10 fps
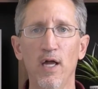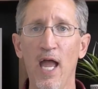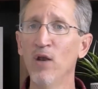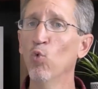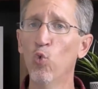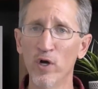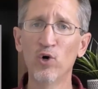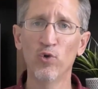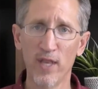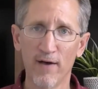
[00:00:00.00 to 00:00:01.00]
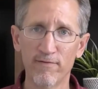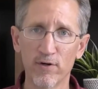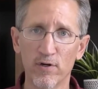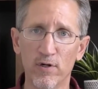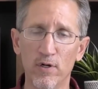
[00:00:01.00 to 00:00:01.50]
and will
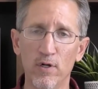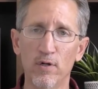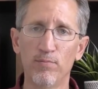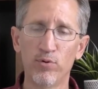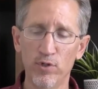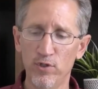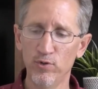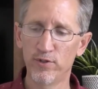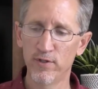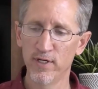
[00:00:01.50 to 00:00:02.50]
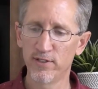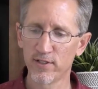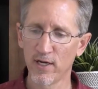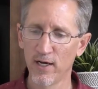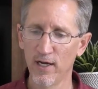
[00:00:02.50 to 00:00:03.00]
never produce
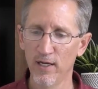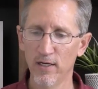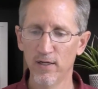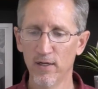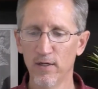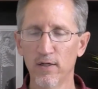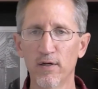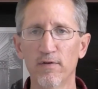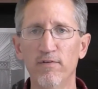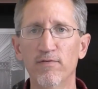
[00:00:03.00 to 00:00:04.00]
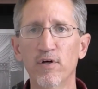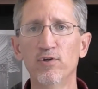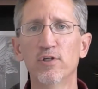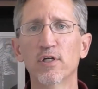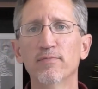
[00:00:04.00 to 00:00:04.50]
this kind of
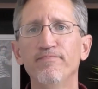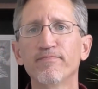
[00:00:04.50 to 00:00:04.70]
devotion.